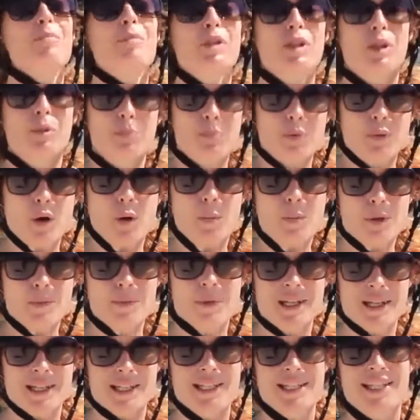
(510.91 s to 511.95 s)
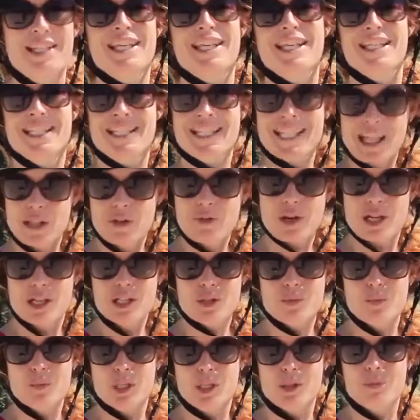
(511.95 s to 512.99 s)
But the problem is that the
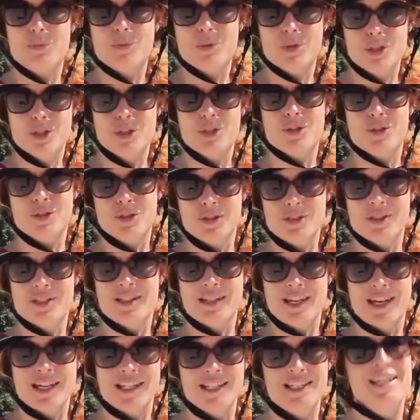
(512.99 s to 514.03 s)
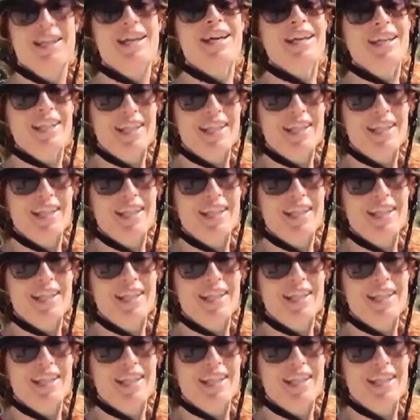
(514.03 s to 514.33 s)
acceleration we can produce on skates